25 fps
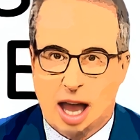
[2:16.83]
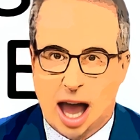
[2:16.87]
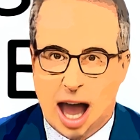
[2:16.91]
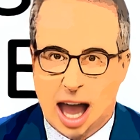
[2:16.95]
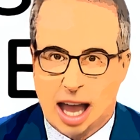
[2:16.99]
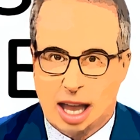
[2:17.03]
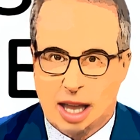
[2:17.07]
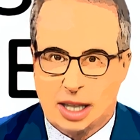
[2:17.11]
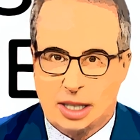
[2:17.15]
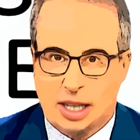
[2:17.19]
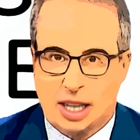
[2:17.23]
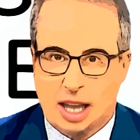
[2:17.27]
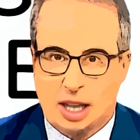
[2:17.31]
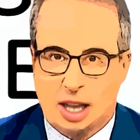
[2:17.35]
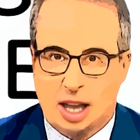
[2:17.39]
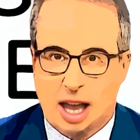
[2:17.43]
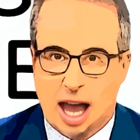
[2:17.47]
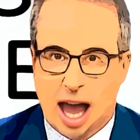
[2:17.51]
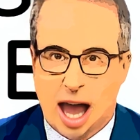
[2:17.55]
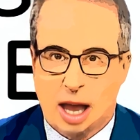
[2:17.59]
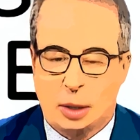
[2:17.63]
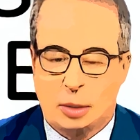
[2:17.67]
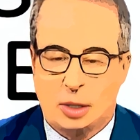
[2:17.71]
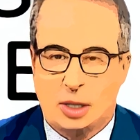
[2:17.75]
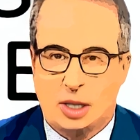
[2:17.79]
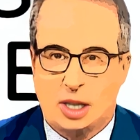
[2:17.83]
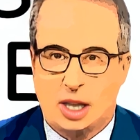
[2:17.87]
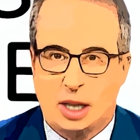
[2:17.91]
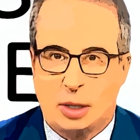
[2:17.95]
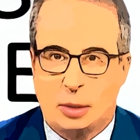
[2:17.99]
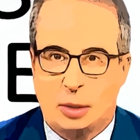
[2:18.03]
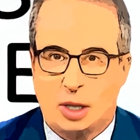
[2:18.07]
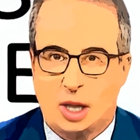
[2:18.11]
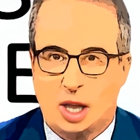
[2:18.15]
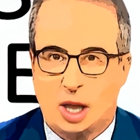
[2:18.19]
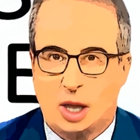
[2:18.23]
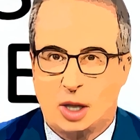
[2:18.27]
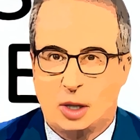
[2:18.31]
Alexander Hamilton
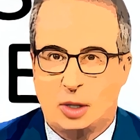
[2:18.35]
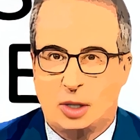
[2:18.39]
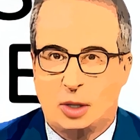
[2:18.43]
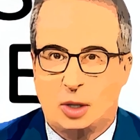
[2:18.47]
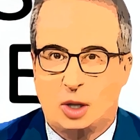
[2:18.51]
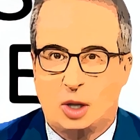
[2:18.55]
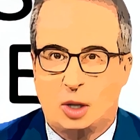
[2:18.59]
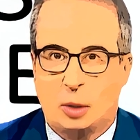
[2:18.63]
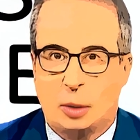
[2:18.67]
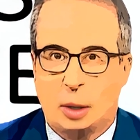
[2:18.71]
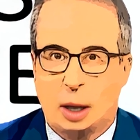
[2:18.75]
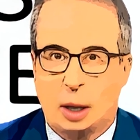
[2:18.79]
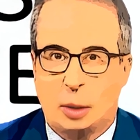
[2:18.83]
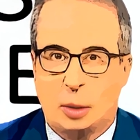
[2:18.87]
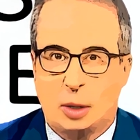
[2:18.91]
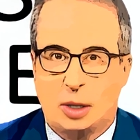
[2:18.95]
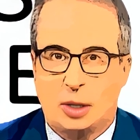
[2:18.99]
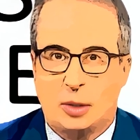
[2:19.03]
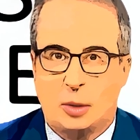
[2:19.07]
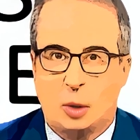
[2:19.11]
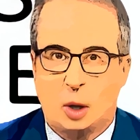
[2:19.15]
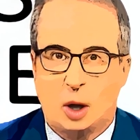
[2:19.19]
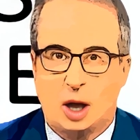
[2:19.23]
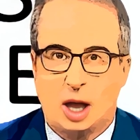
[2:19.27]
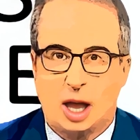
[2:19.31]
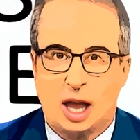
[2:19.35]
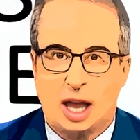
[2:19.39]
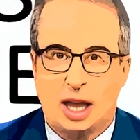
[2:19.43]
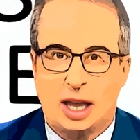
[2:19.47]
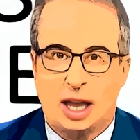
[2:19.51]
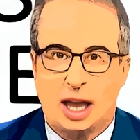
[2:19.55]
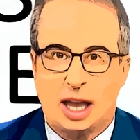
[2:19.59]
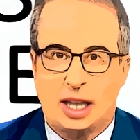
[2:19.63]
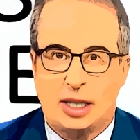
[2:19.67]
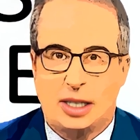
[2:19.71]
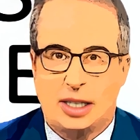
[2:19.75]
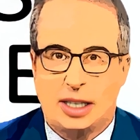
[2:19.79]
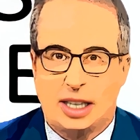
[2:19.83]
accused newspapers of working
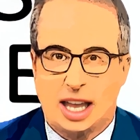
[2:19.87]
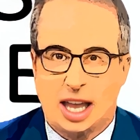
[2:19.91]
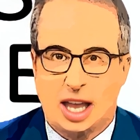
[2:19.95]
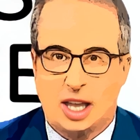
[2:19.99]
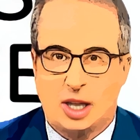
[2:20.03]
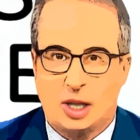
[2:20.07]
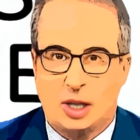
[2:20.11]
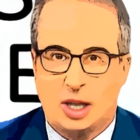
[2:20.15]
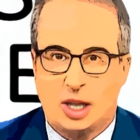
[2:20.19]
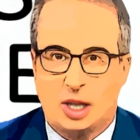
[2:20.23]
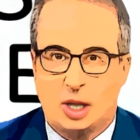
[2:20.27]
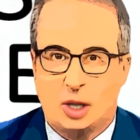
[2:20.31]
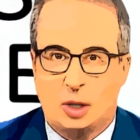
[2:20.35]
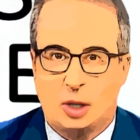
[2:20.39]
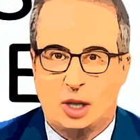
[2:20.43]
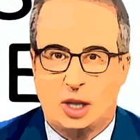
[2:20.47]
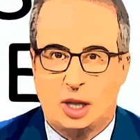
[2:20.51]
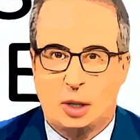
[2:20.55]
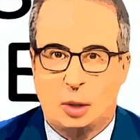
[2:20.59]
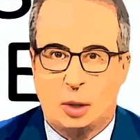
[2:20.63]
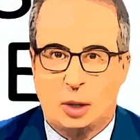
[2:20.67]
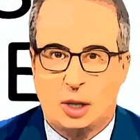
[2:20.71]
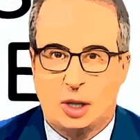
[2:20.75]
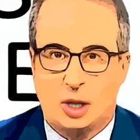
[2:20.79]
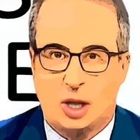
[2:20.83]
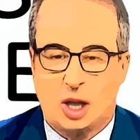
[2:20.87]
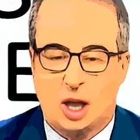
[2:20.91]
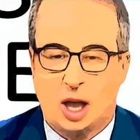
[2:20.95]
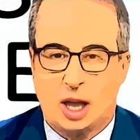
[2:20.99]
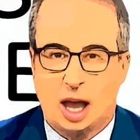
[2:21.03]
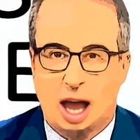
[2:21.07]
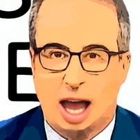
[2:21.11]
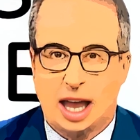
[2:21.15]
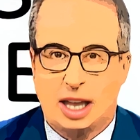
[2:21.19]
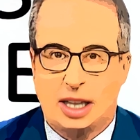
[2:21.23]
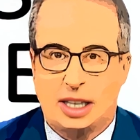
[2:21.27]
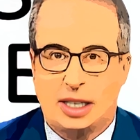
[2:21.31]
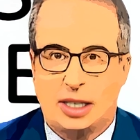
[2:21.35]
against the national interest, while
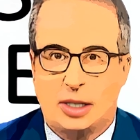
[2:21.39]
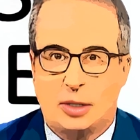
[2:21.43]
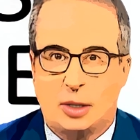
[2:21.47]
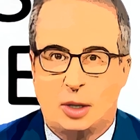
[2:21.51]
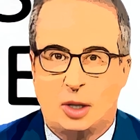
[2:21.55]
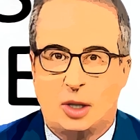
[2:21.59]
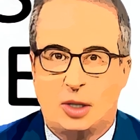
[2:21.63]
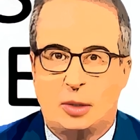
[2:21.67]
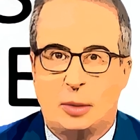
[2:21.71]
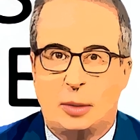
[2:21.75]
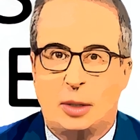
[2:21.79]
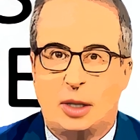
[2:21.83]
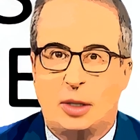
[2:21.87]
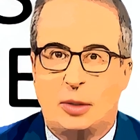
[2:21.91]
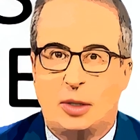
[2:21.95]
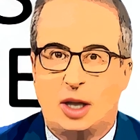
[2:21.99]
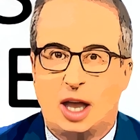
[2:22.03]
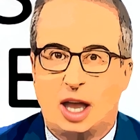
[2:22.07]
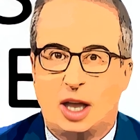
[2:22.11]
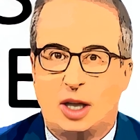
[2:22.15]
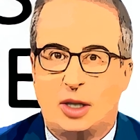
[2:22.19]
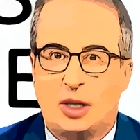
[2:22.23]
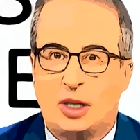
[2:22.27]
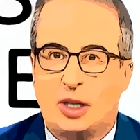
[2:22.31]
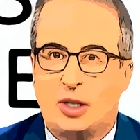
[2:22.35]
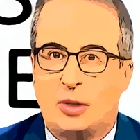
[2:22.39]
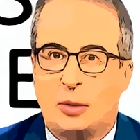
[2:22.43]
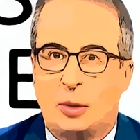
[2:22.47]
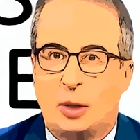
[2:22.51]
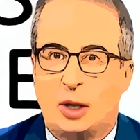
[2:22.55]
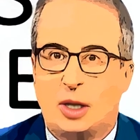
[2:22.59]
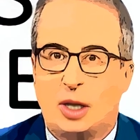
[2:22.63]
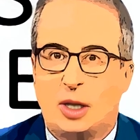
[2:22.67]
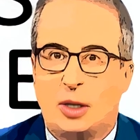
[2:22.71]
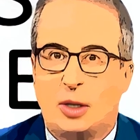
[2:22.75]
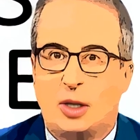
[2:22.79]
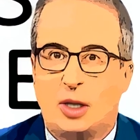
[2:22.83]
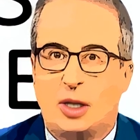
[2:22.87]
John Adams viewed them as vehicles of
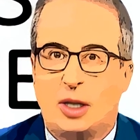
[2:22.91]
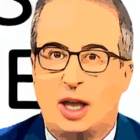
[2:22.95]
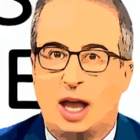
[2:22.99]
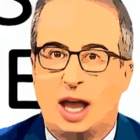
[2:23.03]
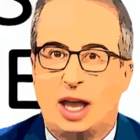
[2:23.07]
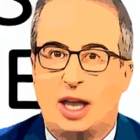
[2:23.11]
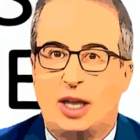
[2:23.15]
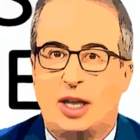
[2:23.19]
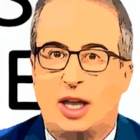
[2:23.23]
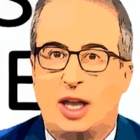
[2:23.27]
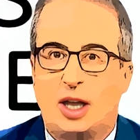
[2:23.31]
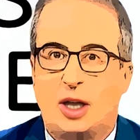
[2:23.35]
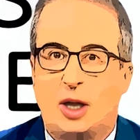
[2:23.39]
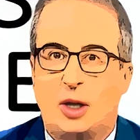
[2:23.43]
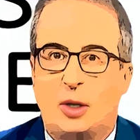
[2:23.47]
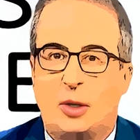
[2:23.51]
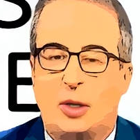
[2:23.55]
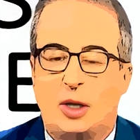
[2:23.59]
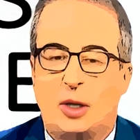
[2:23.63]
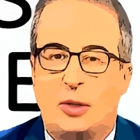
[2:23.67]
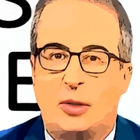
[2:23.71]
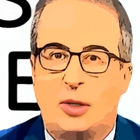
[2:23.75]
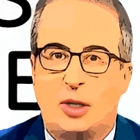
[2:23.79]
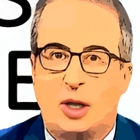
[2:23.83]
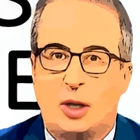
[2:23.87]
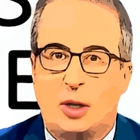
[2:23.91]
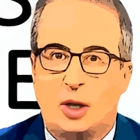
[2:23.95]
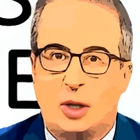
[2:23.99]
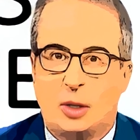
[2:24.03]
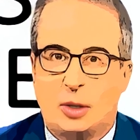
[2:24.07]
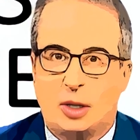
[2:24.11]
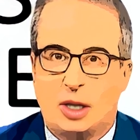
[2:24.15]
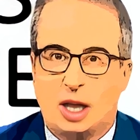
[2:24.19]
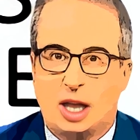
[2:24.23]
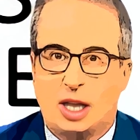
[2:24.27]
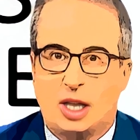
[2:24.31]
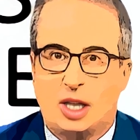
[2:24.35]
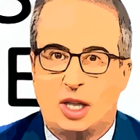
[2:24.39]
personal slander and often of
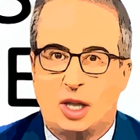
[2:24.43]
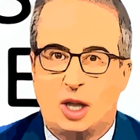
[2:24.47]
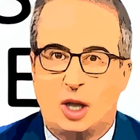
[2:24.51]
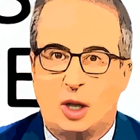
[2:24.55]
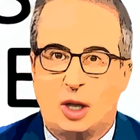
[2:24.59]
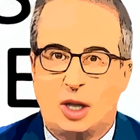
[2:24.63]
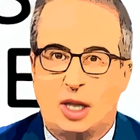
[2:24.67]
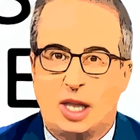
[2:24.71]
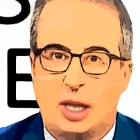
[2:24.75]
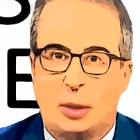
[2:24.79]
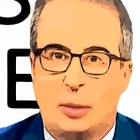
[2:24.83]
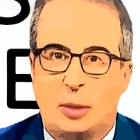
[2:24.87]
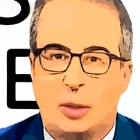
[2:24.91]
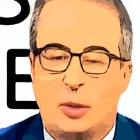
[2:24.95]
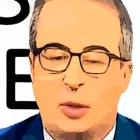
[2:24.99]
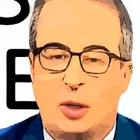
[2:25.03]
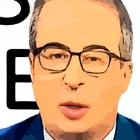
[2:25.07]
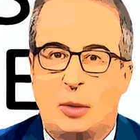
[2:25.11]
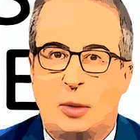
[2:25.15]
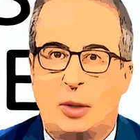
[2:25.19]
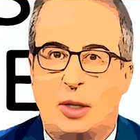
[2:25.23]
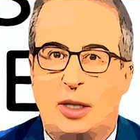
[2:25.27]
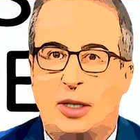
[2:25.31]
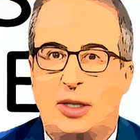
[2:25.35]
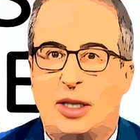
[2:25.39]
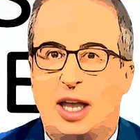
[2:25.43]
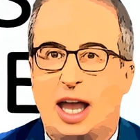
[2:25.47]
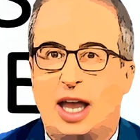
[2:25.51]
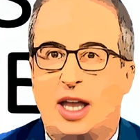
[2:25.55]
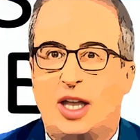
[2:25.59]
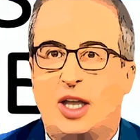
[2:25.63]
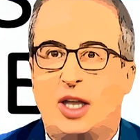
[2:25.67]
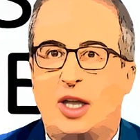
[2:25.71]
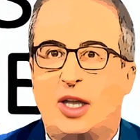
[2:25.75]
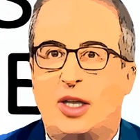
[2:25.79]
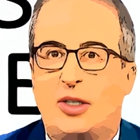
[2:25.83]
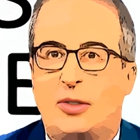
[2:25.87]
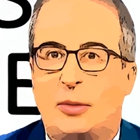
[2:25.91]
gross and injurious
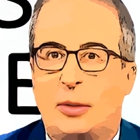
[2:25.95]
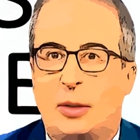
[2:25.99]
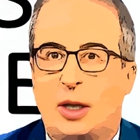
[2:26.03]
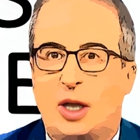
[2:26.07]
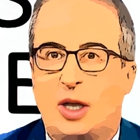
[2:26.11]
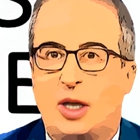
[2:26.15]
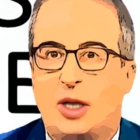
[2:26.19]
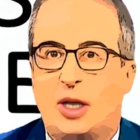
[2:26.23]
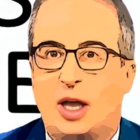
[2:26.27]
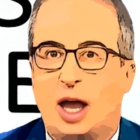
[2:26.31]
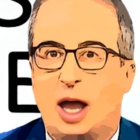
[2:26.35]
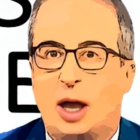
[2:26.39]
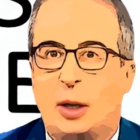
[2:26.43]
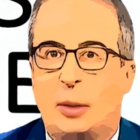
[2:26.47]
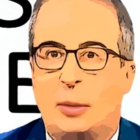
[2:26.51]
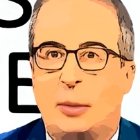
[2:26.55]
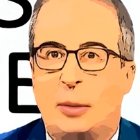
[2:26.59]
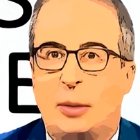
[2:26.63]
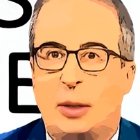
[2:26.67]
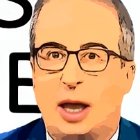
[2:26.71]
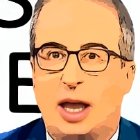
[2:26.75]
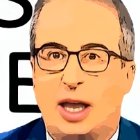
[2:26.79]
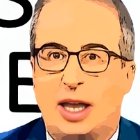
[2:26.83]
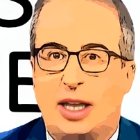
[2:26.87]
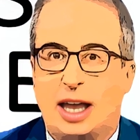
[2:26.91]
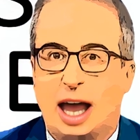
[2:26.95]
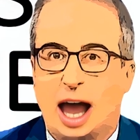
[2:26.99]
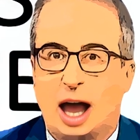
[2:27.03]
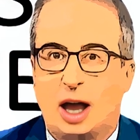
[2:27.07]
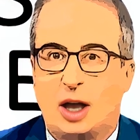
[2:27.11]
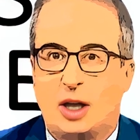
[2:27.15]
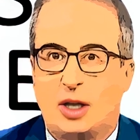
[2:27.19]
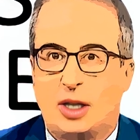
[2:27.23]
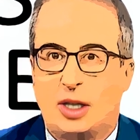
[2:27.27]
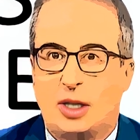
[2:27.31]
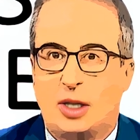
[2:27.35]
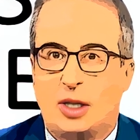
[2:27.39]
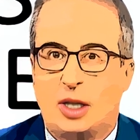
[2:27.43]
misrepresentations of measures, men and
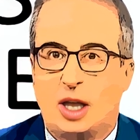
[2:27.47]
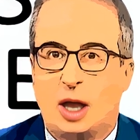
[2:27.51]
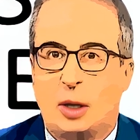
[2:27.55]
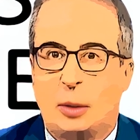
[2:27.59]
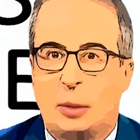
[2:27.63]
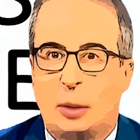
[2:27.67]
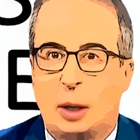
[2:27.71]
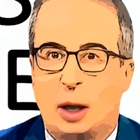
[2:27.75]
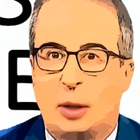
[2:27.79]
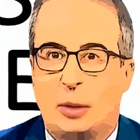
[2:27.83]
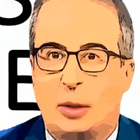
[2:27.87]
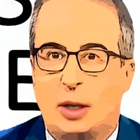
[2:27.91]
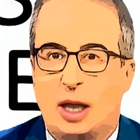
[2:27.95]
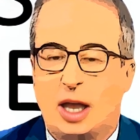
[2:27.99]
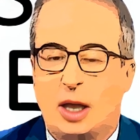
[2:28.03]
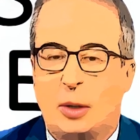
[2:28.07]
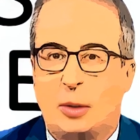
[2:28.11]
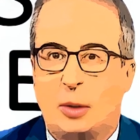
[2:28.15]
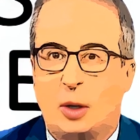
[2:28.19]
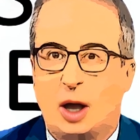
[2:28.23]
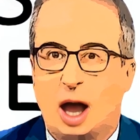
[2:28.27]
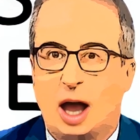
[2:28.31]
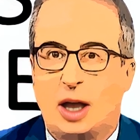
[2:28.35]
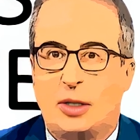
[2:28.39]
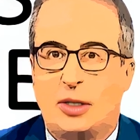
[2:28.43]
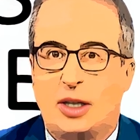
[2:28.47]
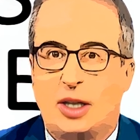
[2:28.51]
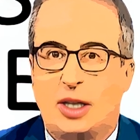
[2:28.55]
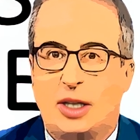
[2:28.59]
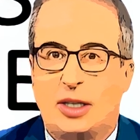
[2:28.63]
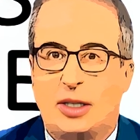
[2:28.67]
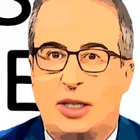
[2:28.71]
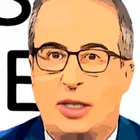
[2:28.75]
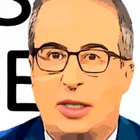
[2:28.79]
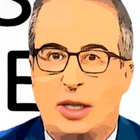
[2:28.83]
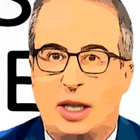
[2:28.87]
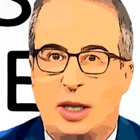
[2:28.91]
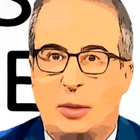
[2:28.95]
characters, public and private.
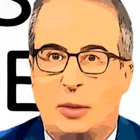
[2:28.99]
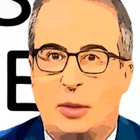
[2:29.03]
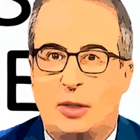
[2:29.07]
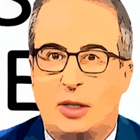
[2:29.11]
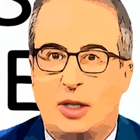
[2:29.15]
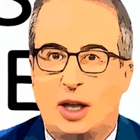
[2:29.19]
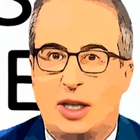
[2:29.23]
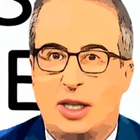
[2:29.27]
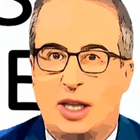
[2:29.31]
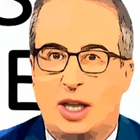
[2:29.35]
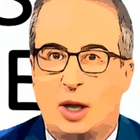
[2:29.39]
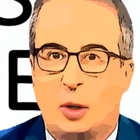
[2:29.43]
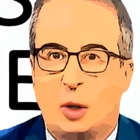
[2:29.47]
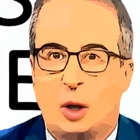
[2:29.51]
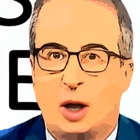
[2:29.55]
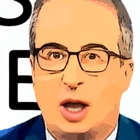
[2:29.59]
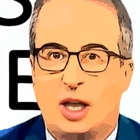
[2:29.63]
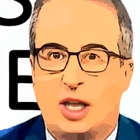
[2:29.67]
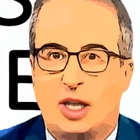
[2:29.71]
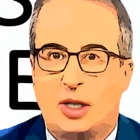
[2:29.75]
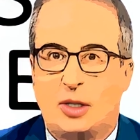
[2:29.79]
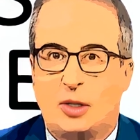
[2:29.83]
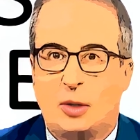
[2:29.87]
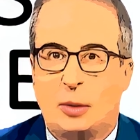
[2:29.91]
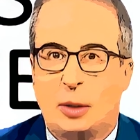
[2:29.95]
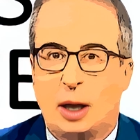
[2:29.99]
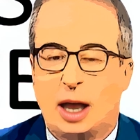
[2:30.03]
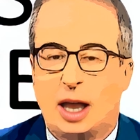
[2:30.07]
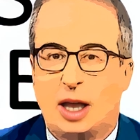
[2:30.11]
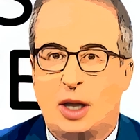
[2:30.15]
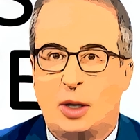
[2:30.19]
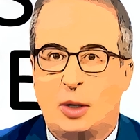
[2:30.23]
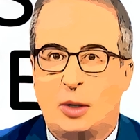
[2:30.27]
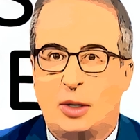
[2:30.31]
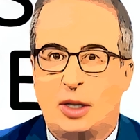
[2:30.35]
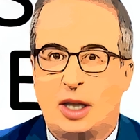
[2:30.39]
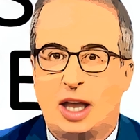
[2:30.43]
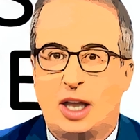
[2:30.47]
Them's fighting words for men
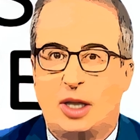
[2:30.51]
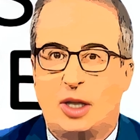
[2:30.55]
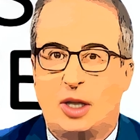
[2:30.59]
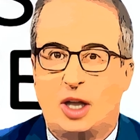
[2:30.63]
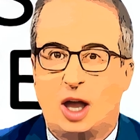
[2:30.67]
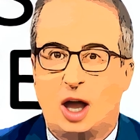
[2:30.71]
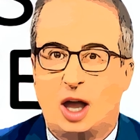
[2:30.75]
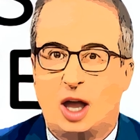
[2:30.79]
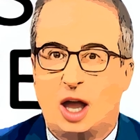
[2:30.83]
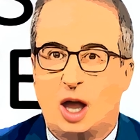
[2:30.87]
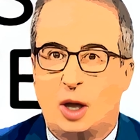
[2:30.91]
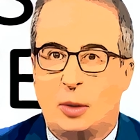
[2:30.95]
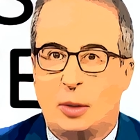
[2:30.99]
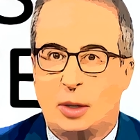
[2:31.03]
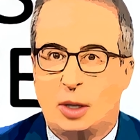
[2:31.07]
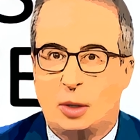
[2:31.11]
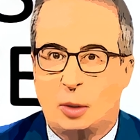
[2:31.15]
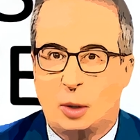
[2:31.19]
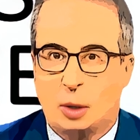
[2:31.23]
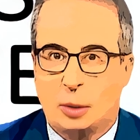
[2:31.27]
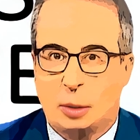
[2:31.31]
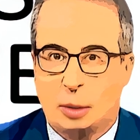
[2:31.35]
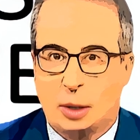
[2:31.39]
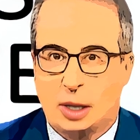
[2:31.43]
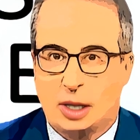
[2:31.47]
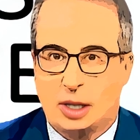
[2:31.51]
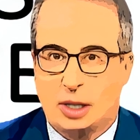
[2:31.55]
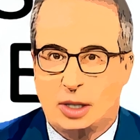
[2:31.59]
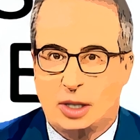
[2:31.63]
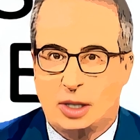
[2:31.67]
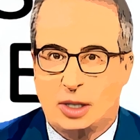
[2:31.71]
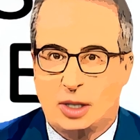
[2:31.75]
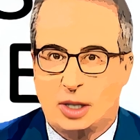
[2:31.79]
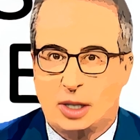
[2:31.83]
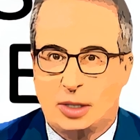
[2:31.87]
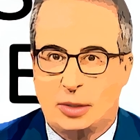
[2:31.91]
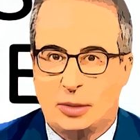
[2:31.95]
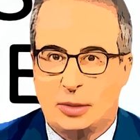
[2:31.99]
who settled arguments with
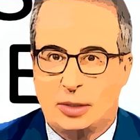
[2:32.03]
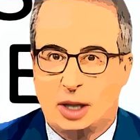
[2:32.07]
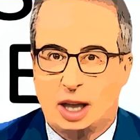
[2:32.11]
pistols.